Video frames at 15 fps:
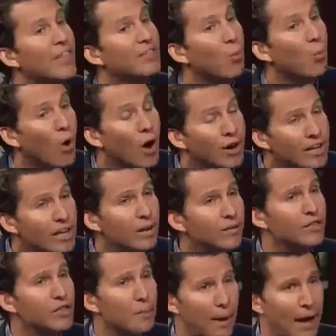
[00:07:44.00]
And the one
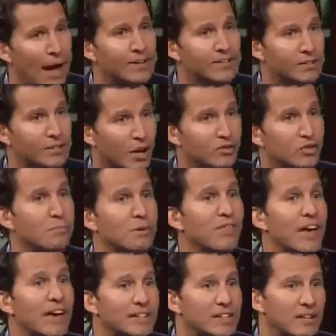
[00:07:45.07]
if in the past has also
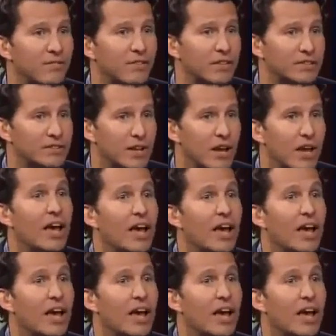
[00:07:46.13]
been that defense.